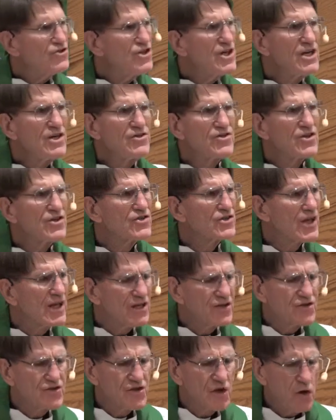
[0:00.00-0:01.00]
Jesus
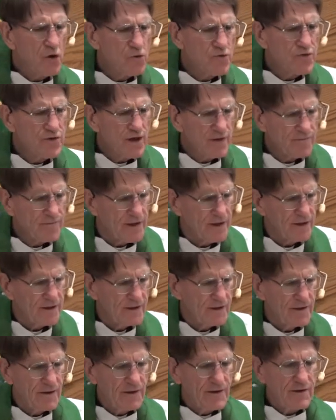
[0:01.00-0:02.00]
is so different
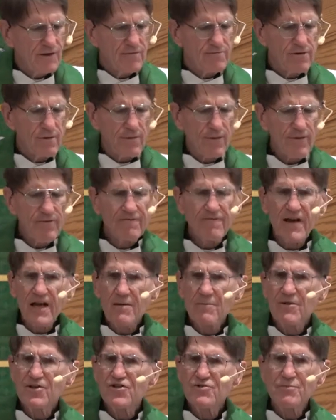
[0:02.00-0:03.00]
from the
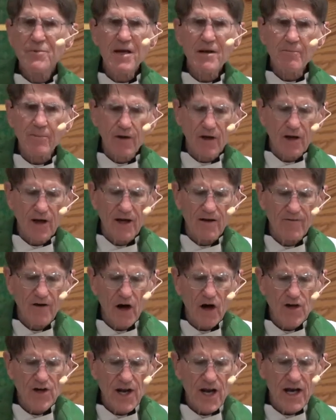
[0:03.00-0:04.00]
famous people of
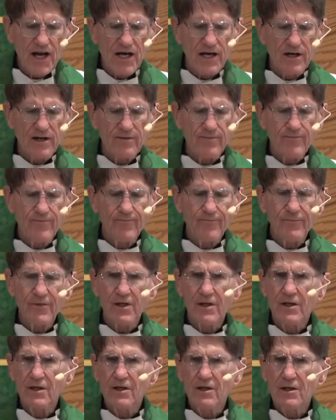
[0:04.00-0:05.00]
our day.
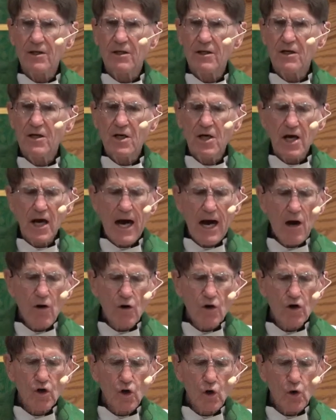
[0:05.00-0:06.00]

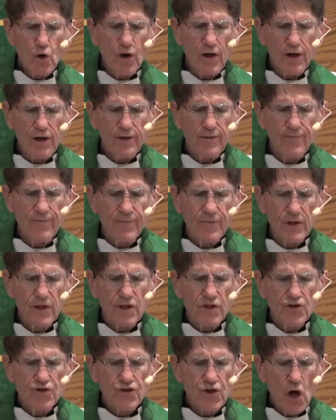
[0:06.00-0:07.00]
Our Lord
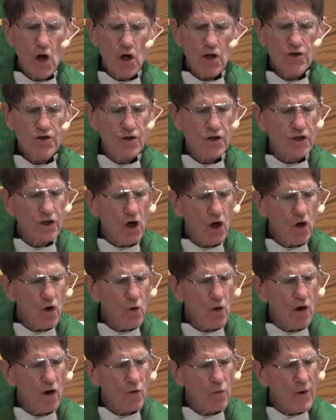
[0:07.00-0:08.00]
sought to
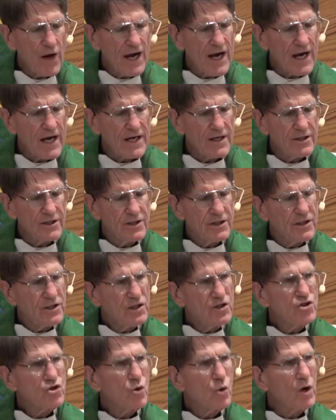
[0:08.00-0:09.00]
go away
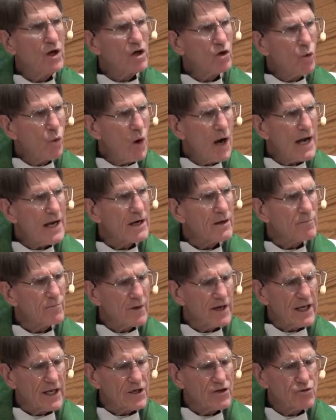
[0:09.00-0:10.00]
to a quiet
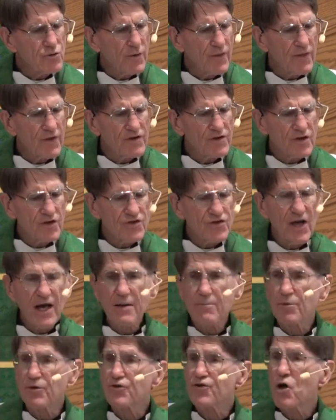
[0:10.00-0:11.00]
place with the
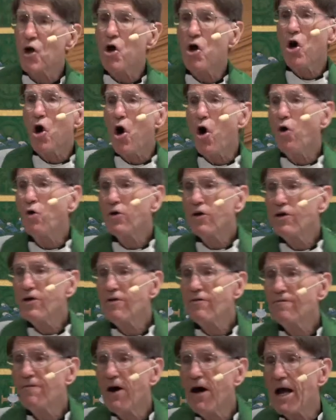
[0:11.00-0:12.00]
disciples only
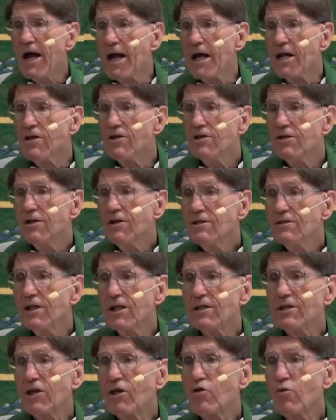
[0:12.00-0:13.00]
to find
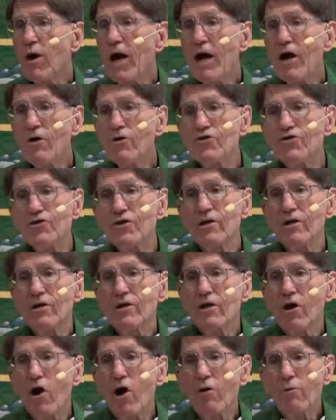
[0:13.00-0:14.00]
that the crowds
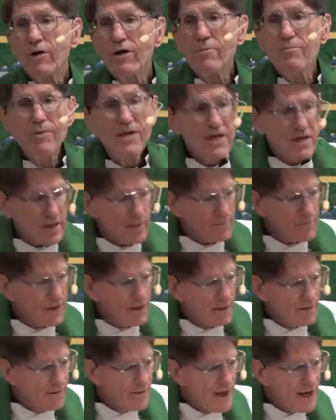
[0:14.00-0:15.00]
already beat him
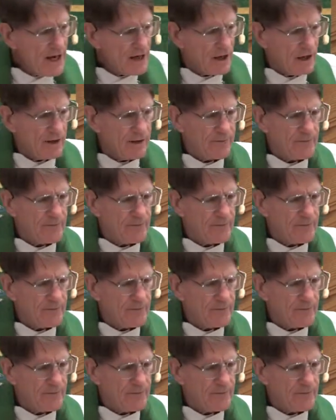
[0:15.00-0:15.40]
there.